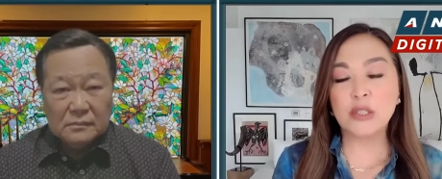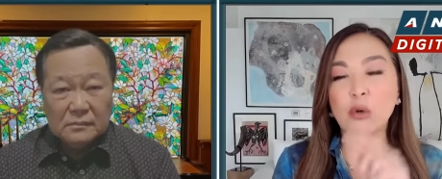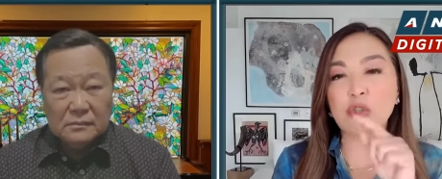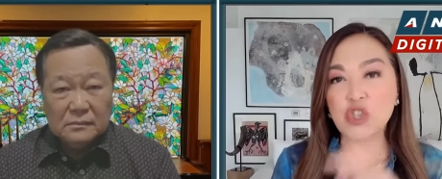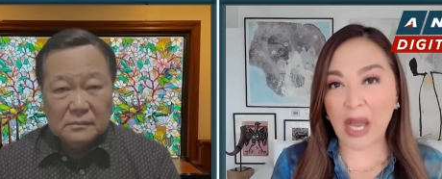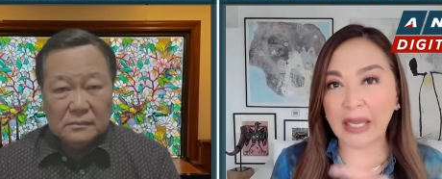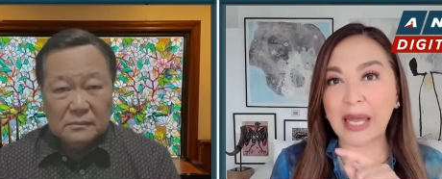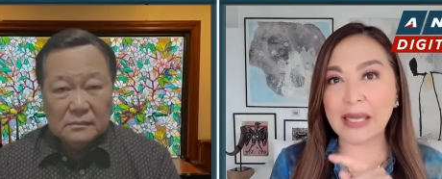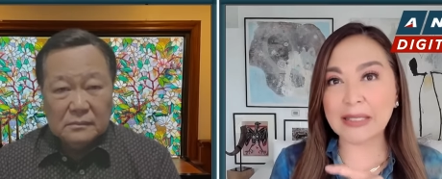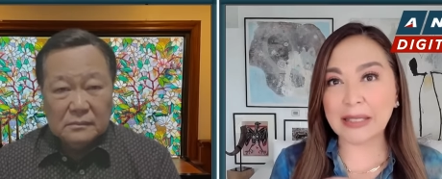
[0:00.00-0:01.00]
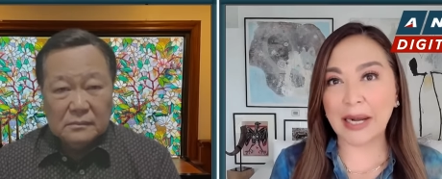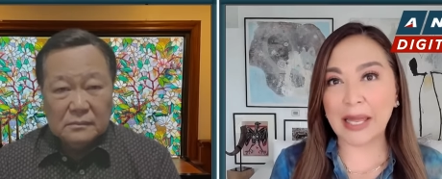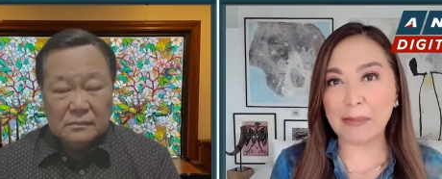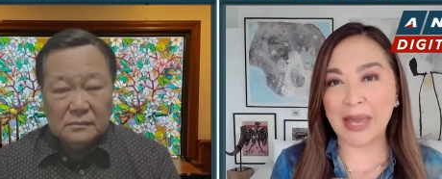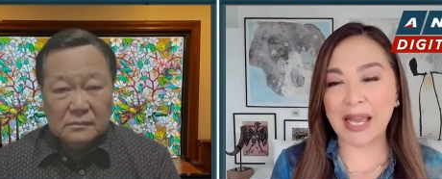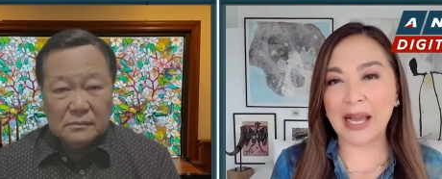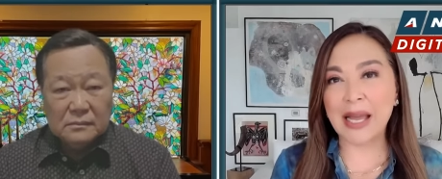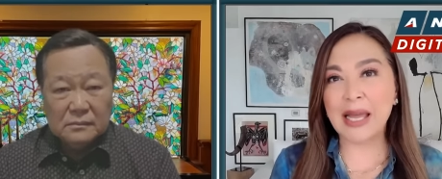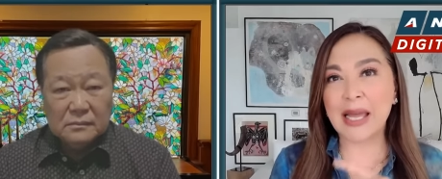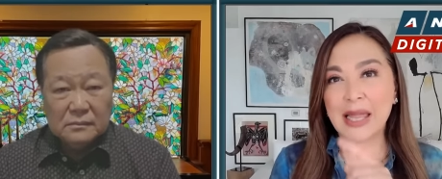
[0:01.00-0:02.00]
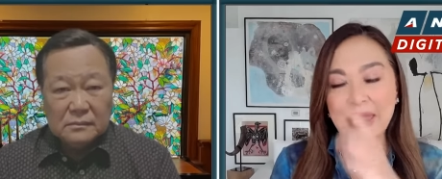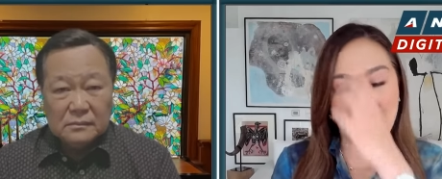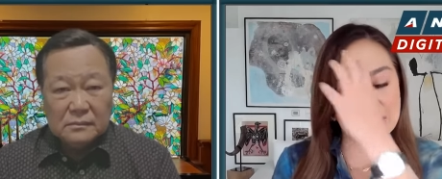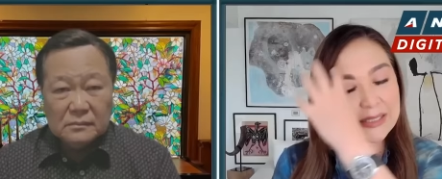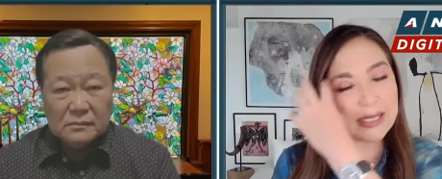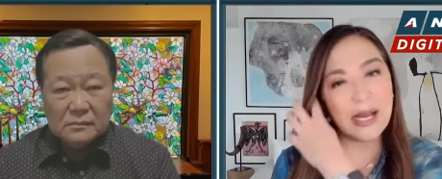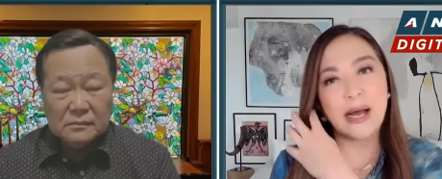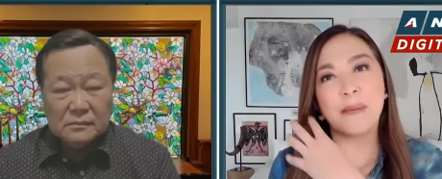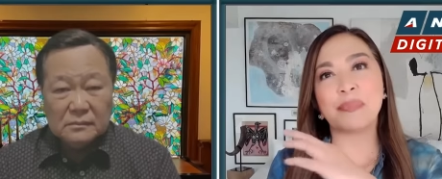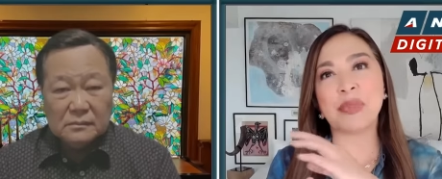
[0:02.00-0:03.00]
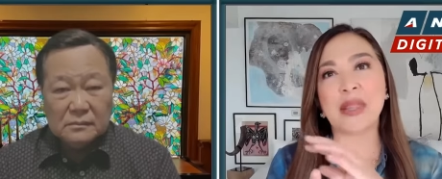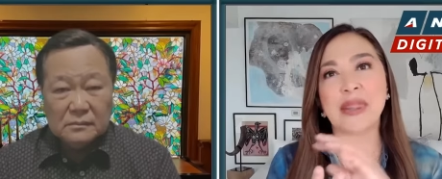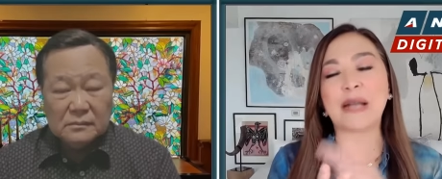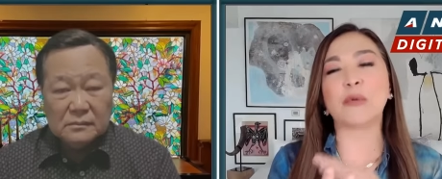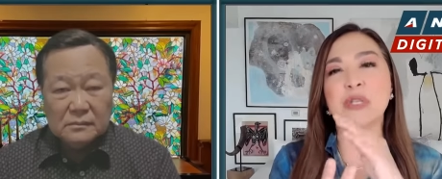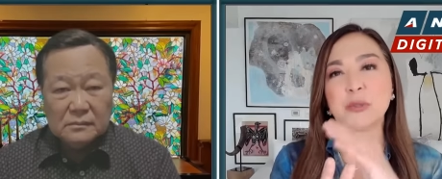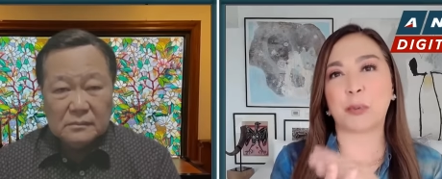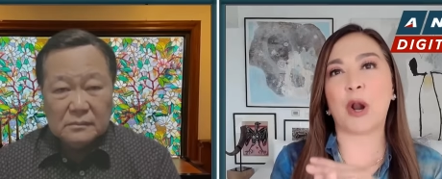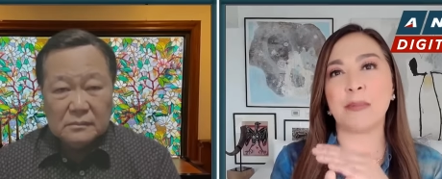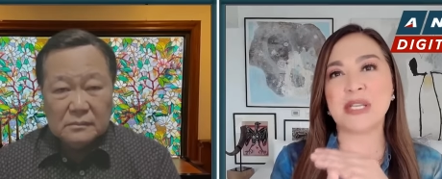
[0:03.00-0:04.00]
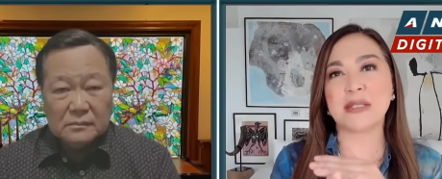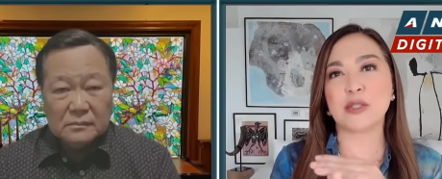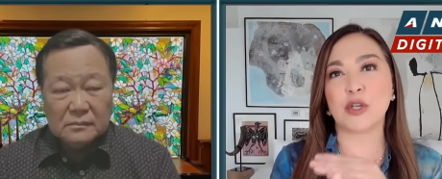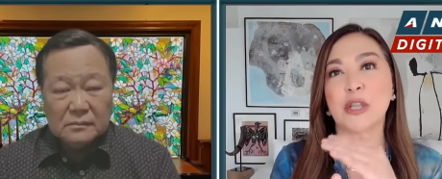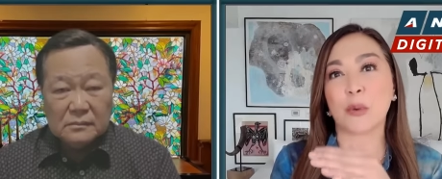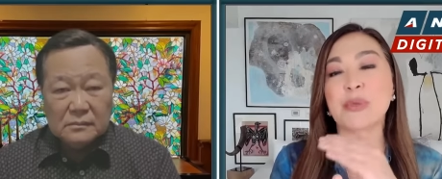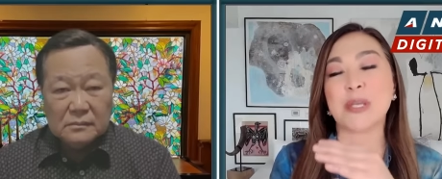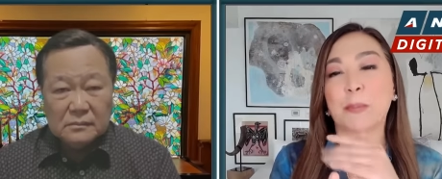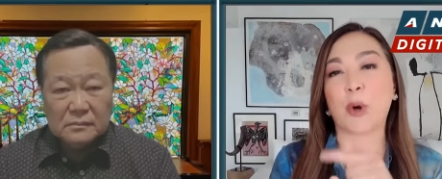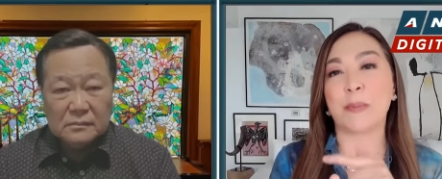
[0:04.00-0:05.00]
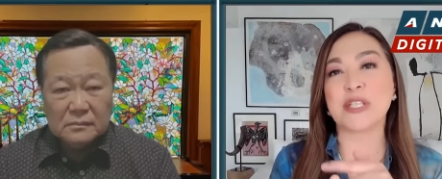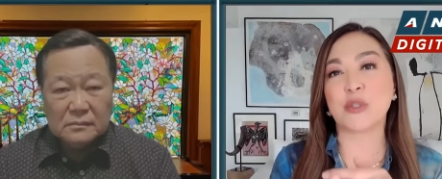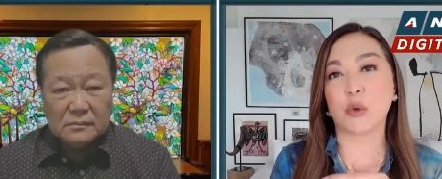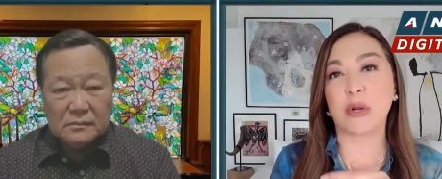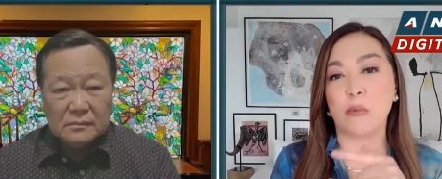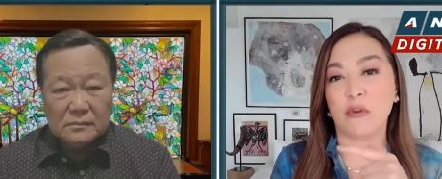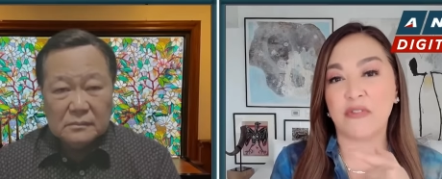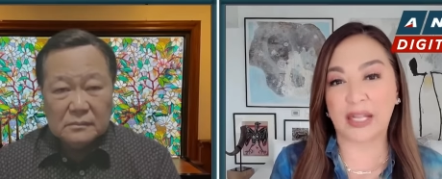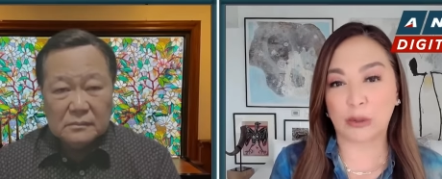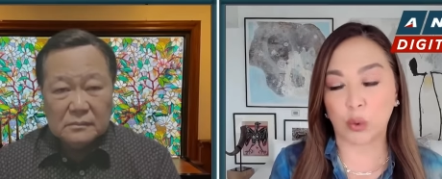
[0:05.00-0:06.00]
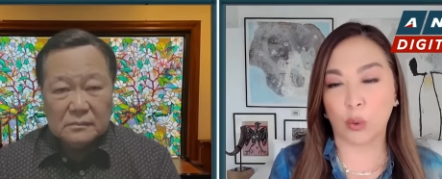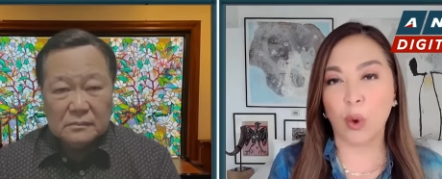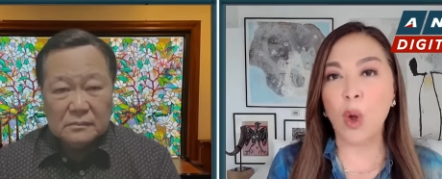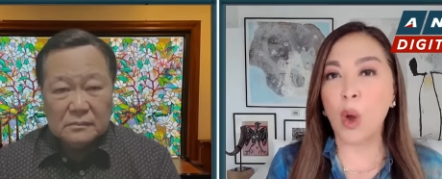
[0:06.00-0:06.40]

Speaker 1: So China is claiming that um, that was promised. There was a promise to remove that too.